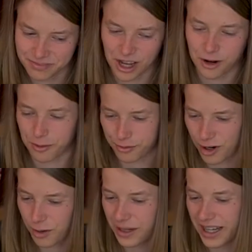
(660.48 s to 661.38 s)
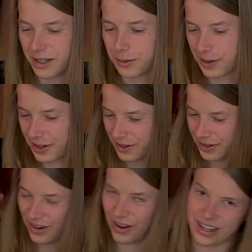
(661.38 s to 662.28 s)
homophobia and
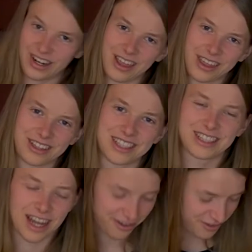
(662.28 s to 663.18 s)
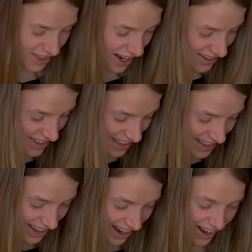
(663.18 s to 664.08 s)
whatnot other stuff there is
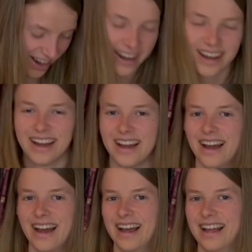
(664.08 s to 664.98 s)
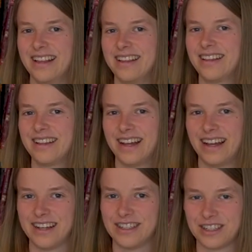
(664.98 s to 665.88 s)
in there, and
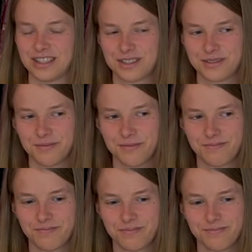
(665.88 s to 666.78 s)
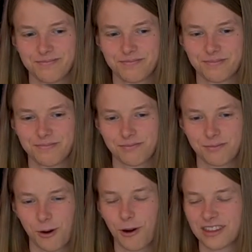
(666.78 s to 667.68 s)
just
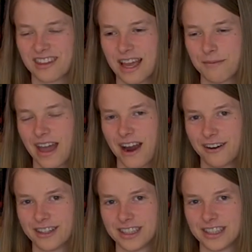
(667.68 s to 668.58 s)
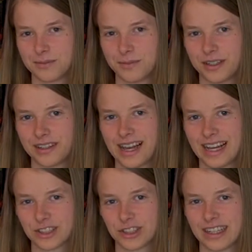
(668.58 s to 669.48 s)
wrote the same characters but
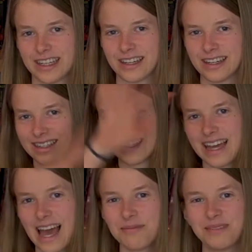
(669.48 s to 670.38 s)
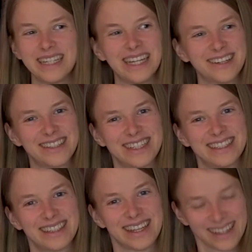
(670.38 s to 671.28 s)
actually happily
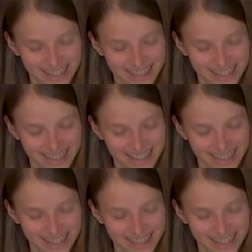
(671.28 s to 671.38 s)
autistic.